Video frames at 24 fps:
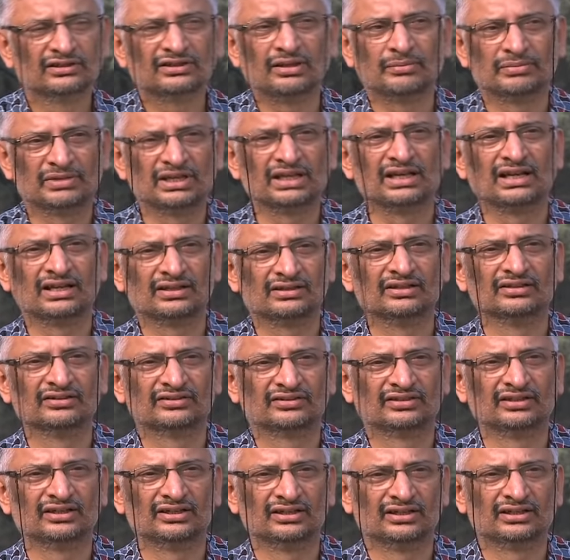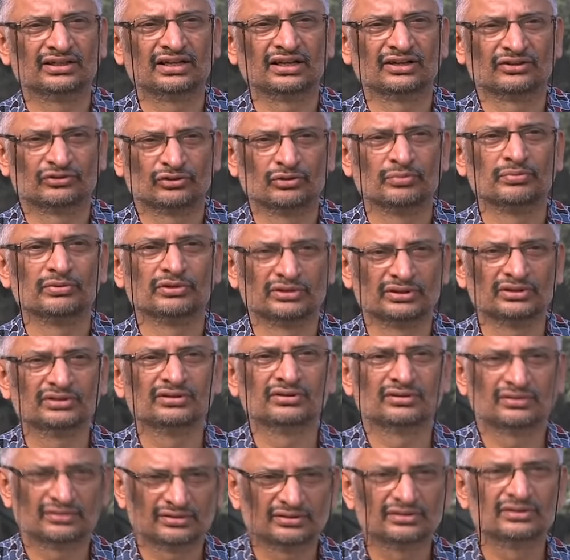Something like this. Uh, like telescope. the dish
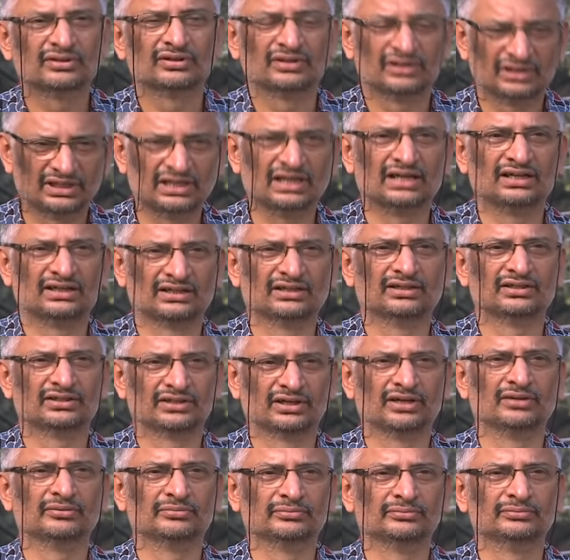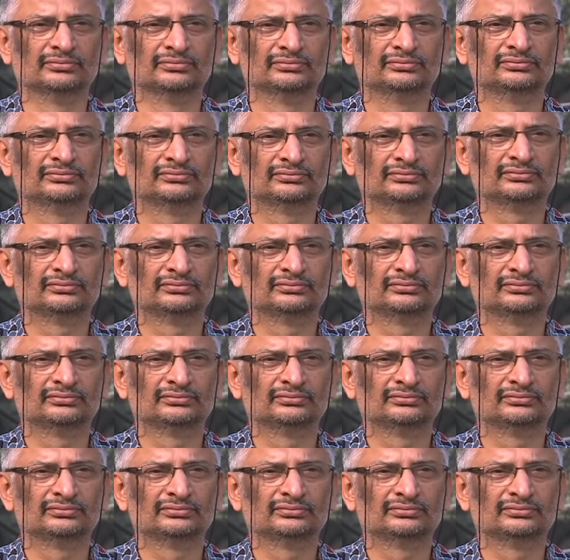that we see in the yeah, background. Yeah. And this